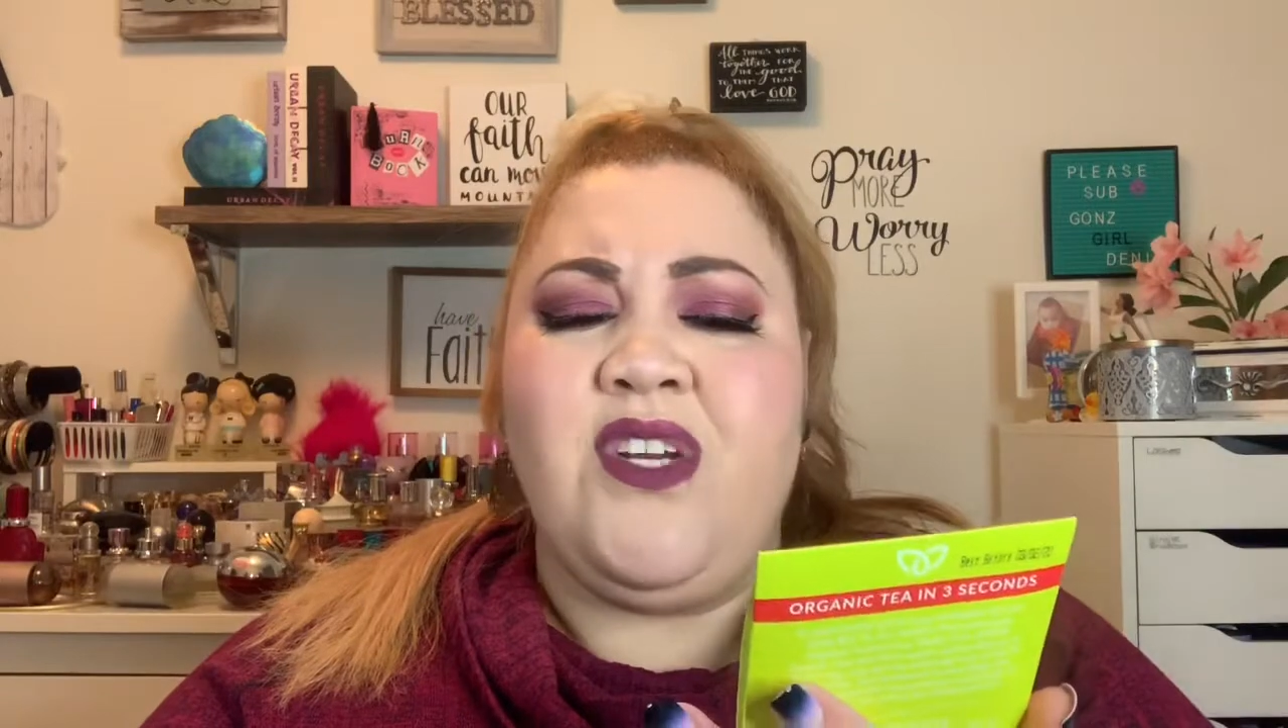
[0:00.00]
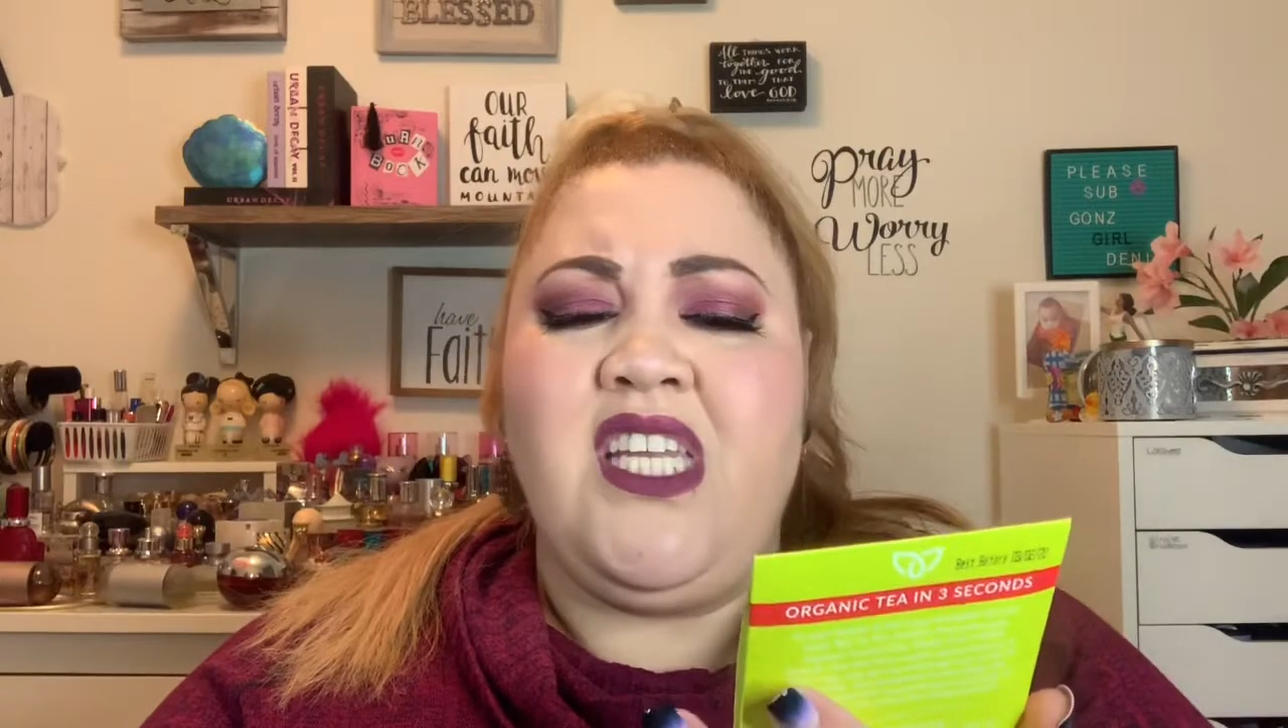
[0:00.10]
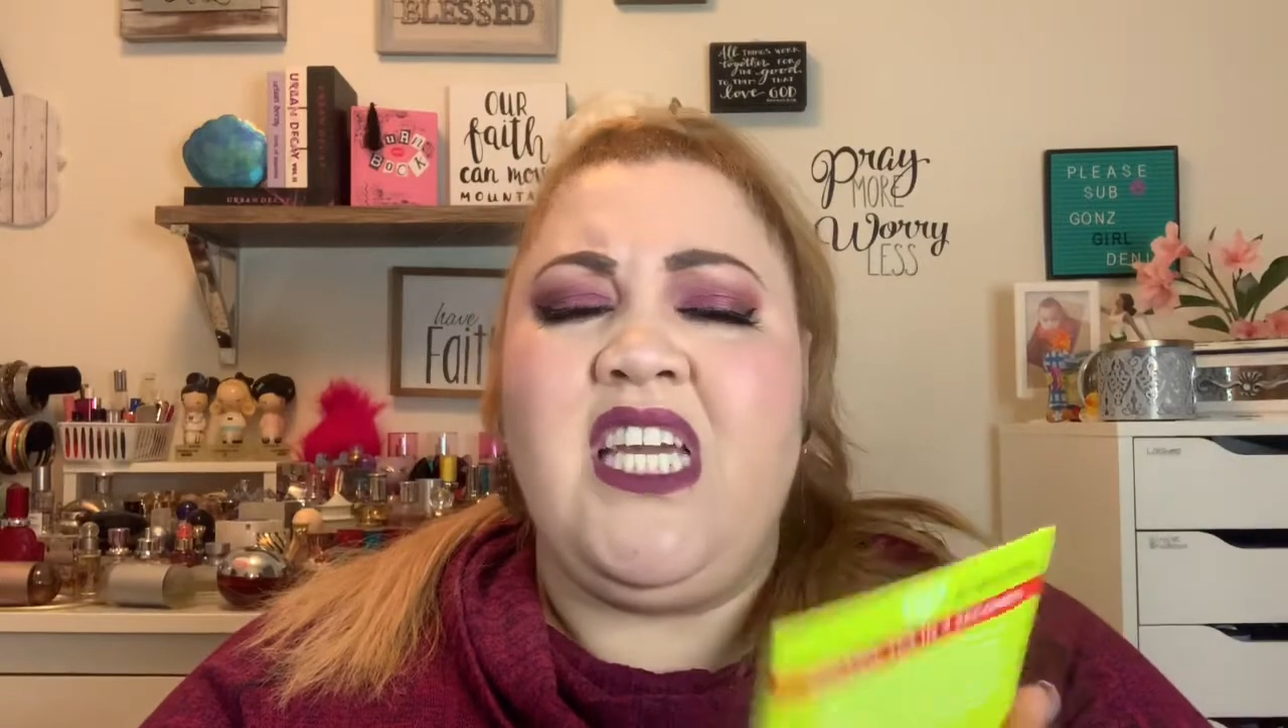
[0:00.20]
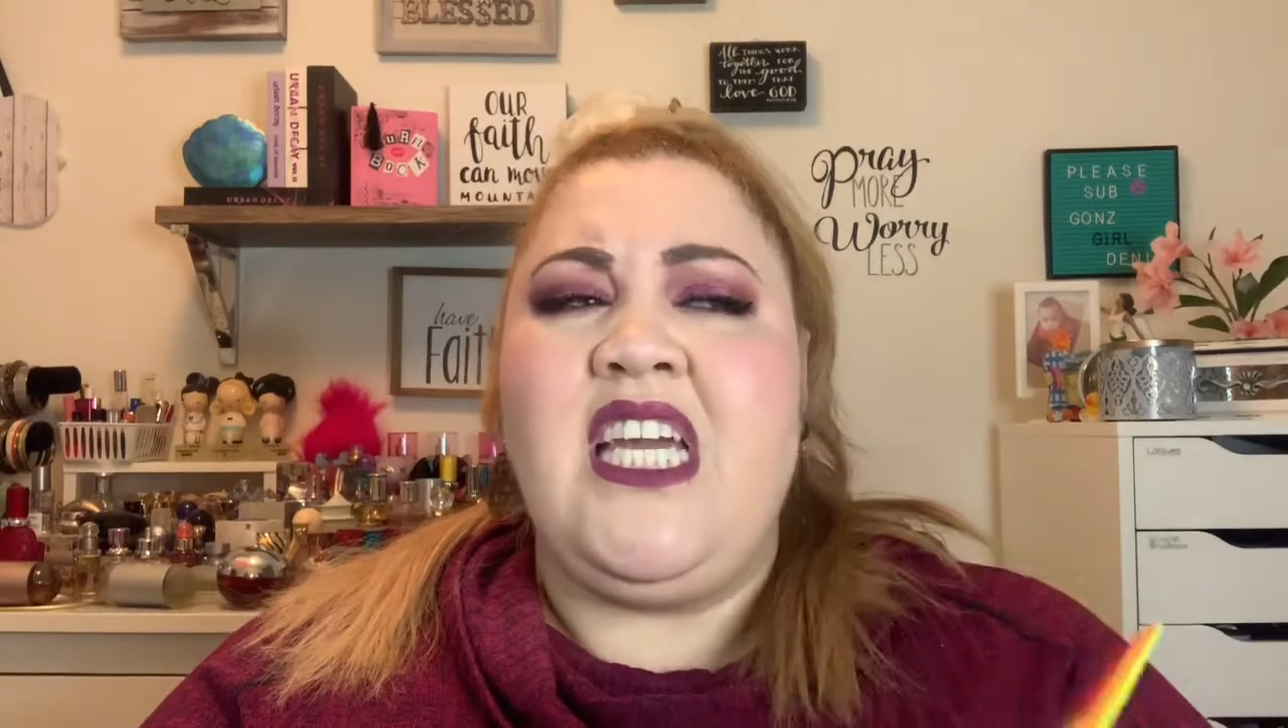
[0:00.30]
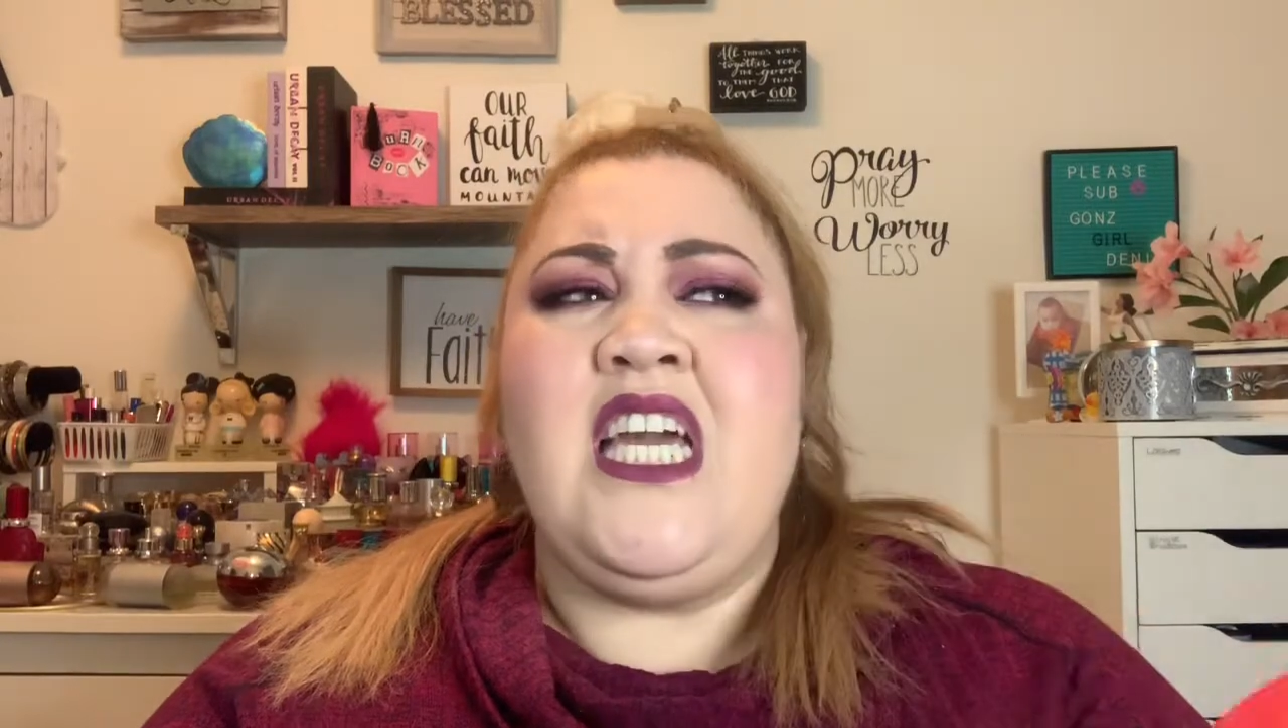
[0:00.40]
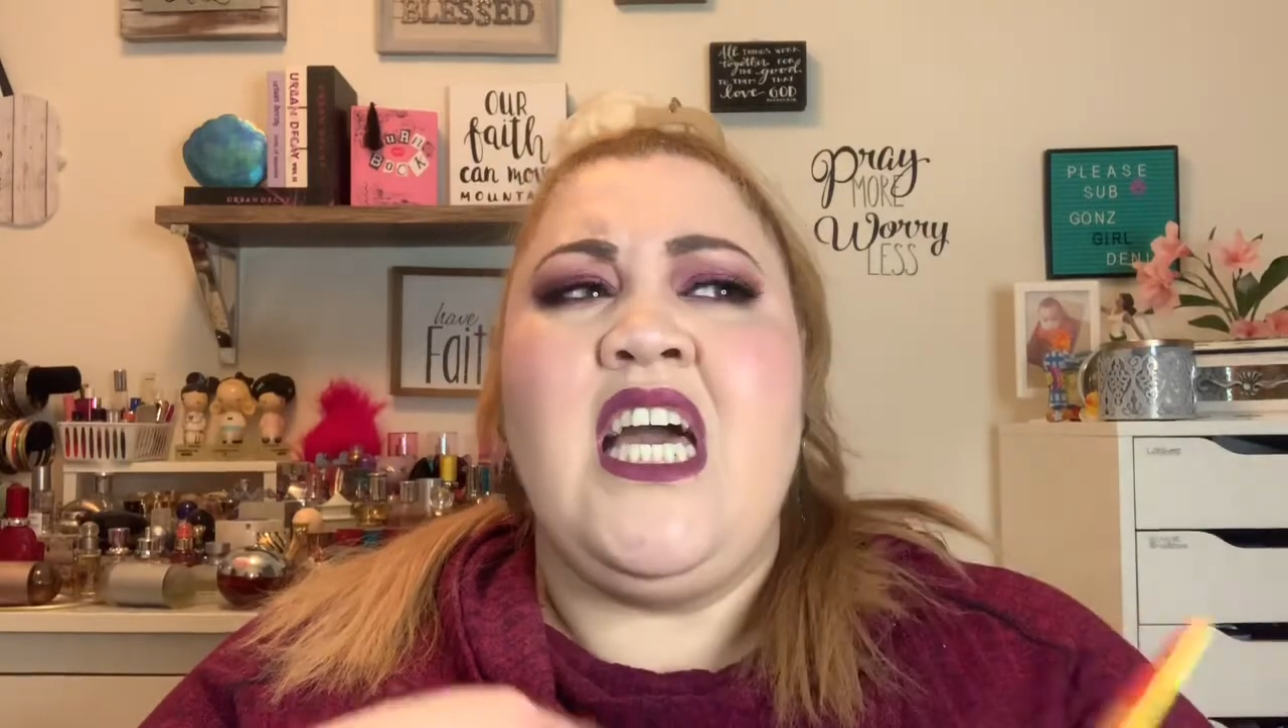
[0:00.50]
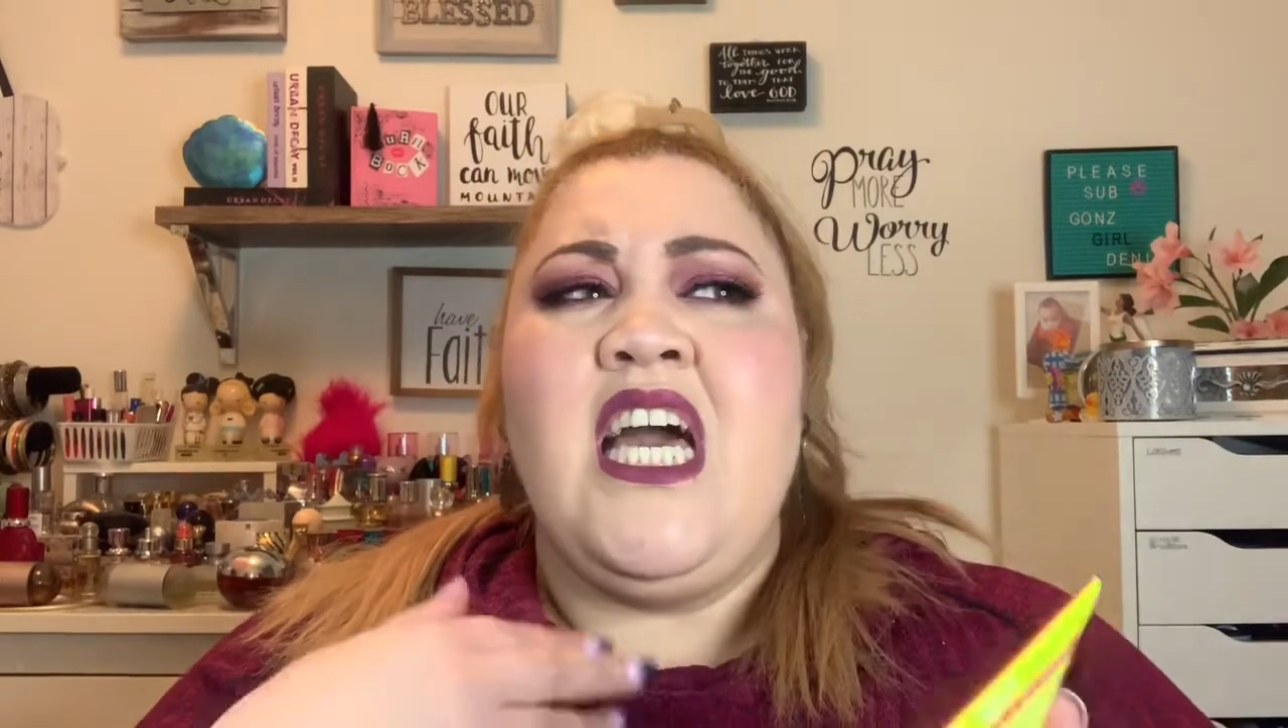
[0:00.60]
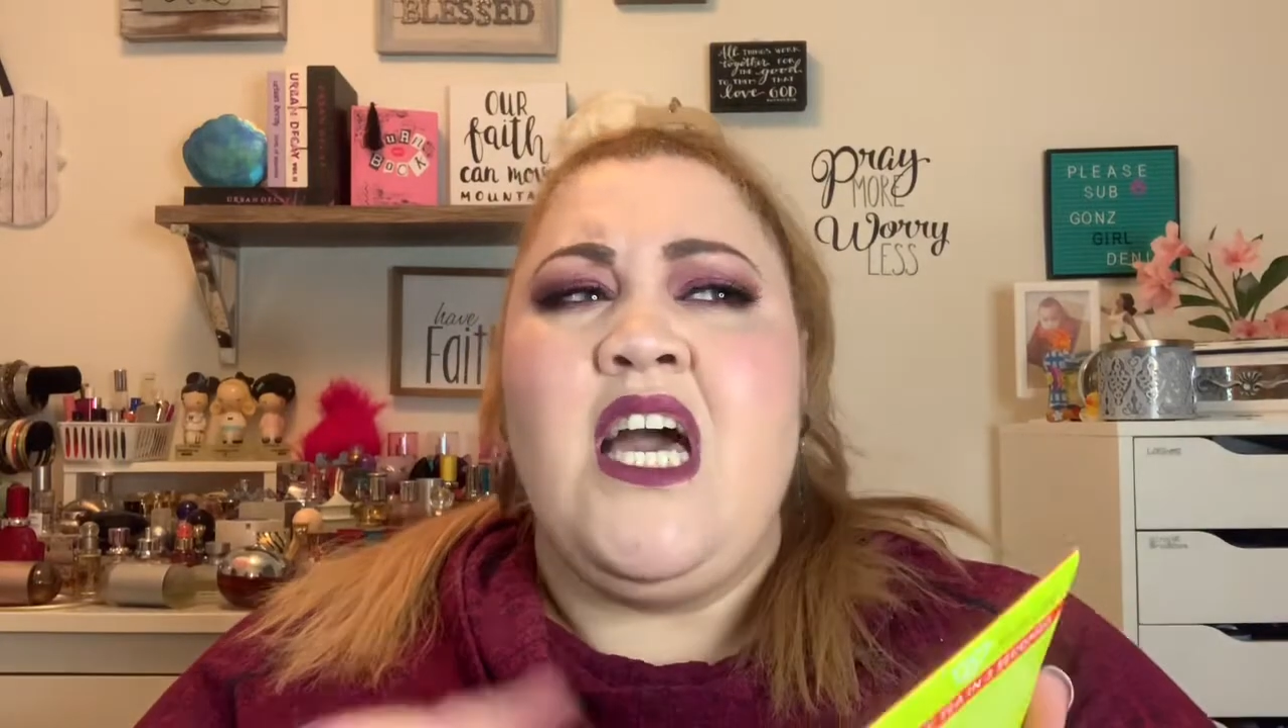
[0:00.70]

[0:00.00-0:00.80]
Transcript: really